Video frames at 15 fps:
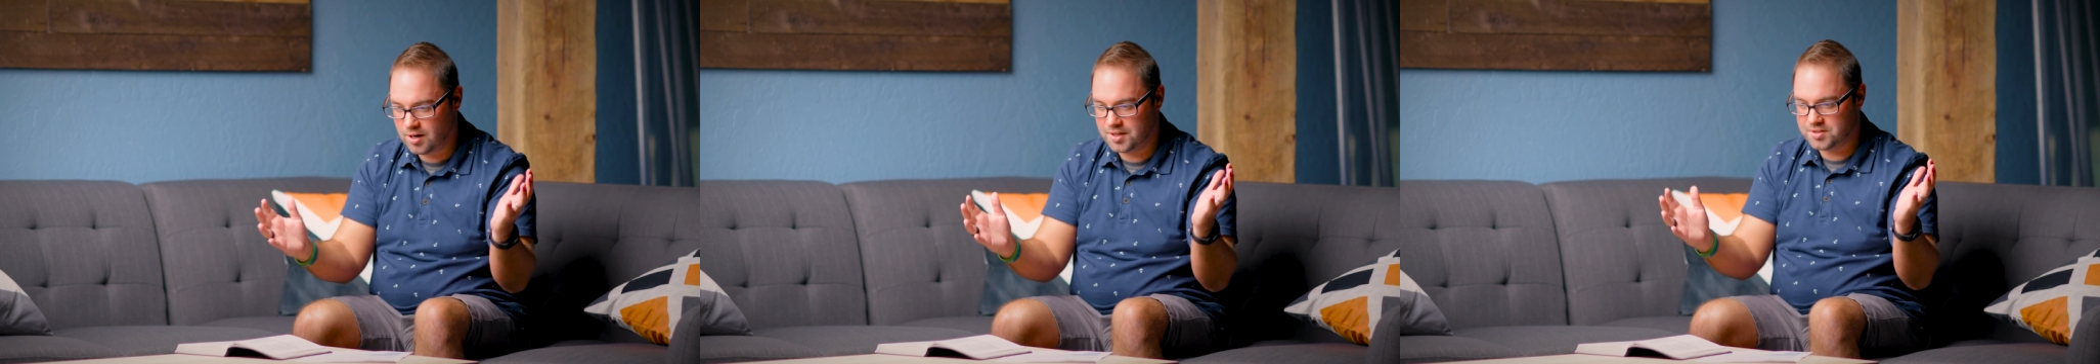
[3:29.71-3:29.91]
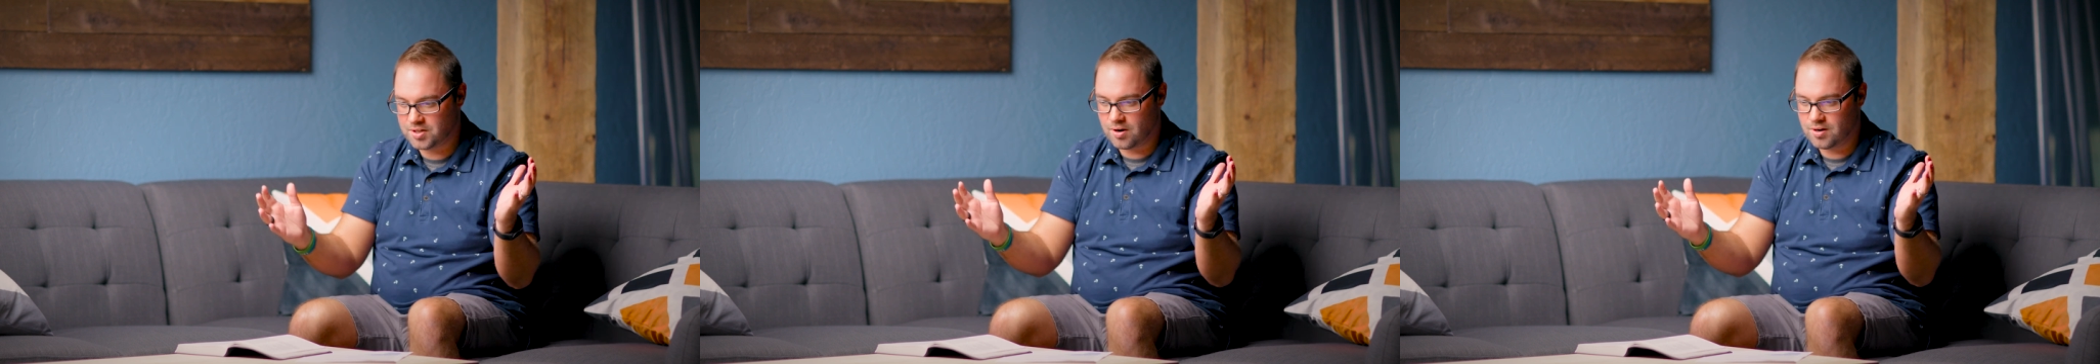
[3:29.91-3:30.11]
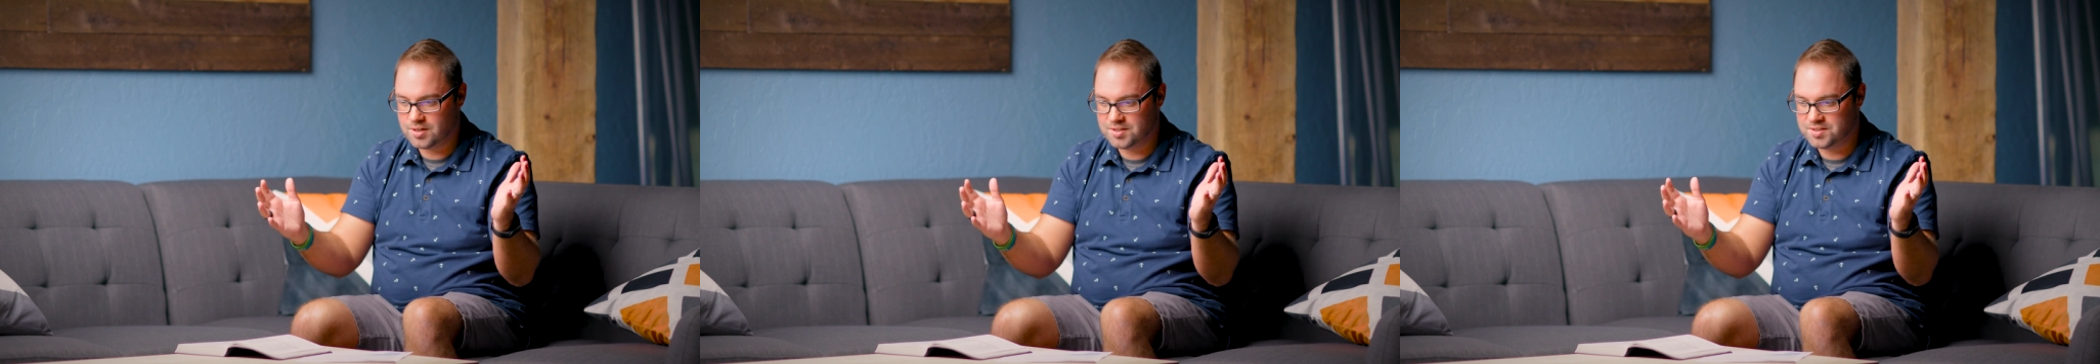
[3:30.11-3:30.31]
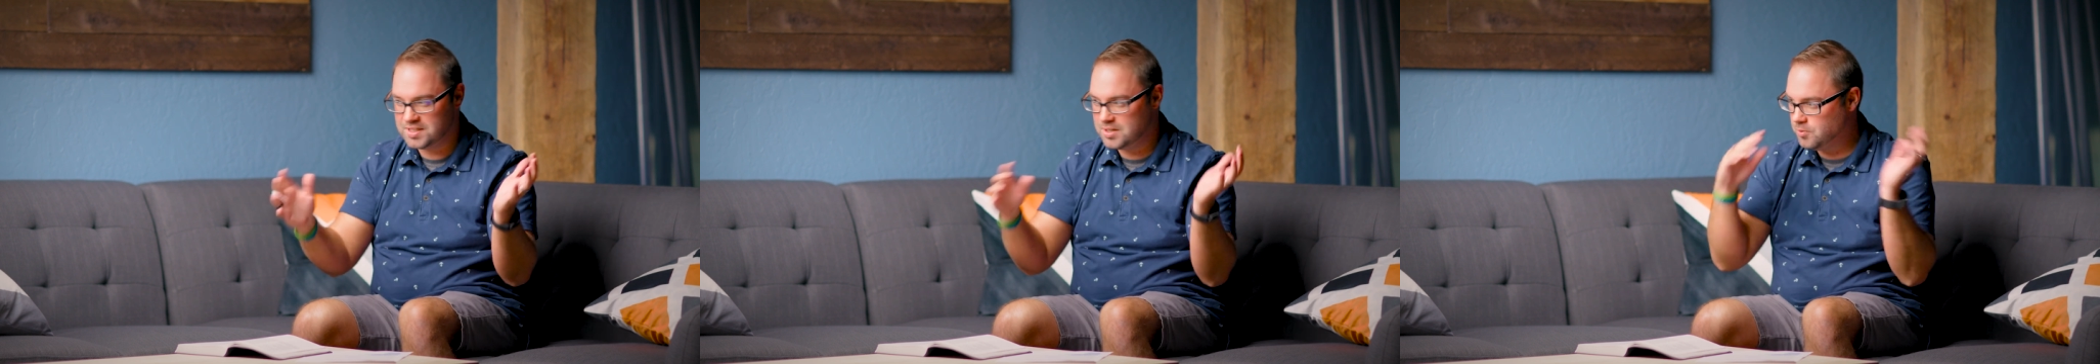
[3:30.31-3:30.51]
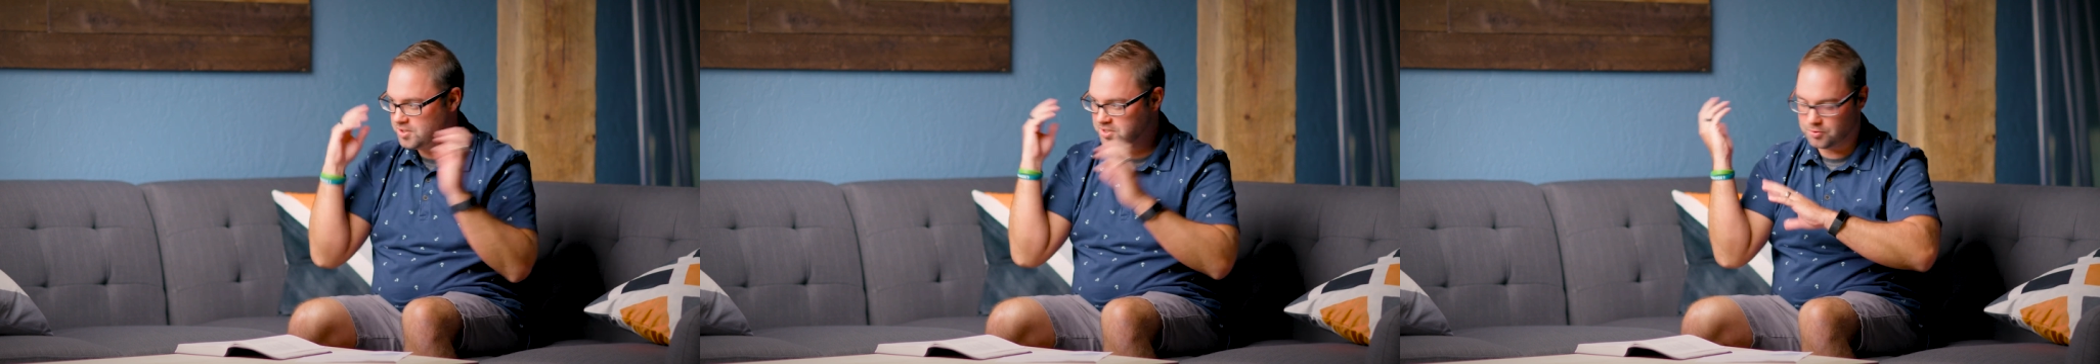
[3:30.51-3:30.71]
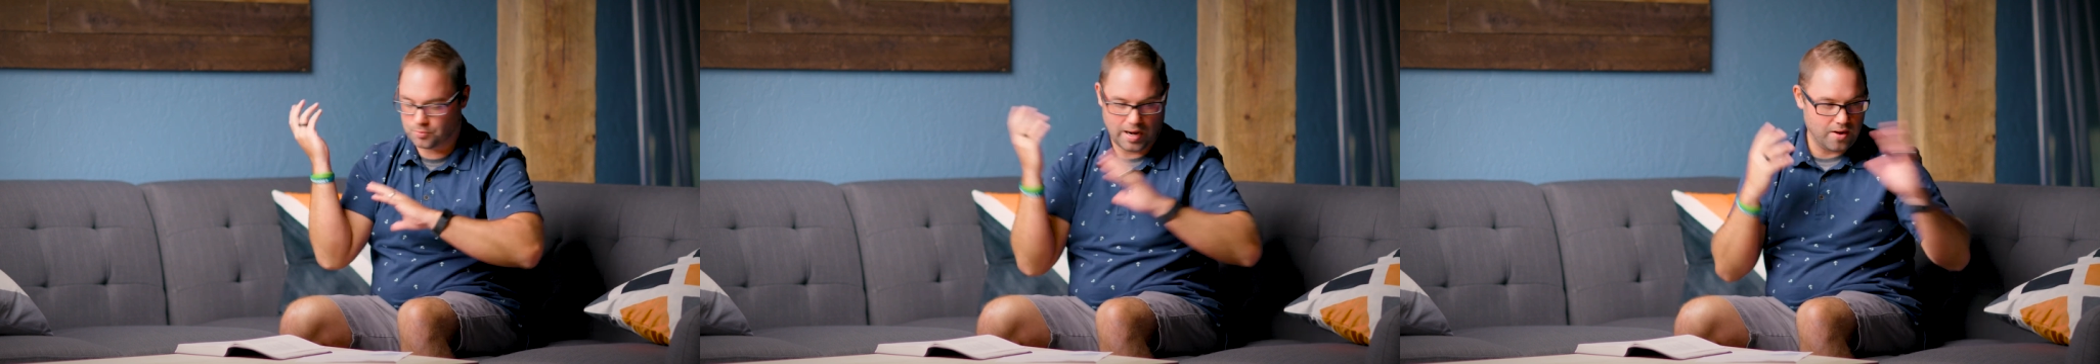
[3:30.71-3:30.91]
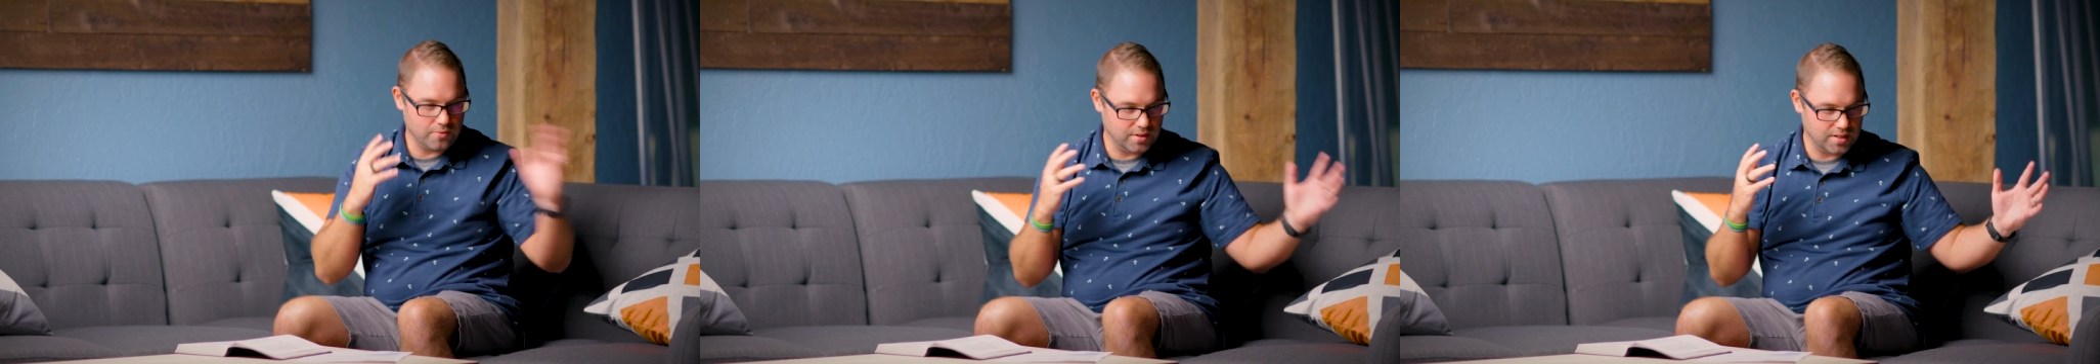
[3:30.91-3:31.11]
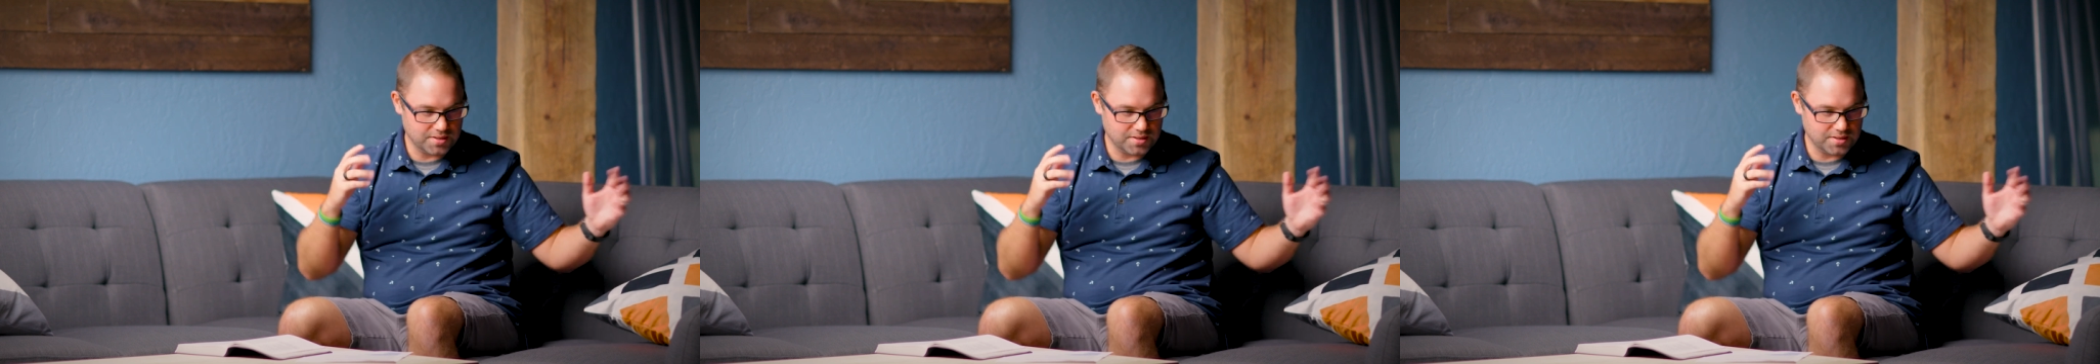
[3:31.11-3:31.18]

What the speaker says: and it's hard to see what's around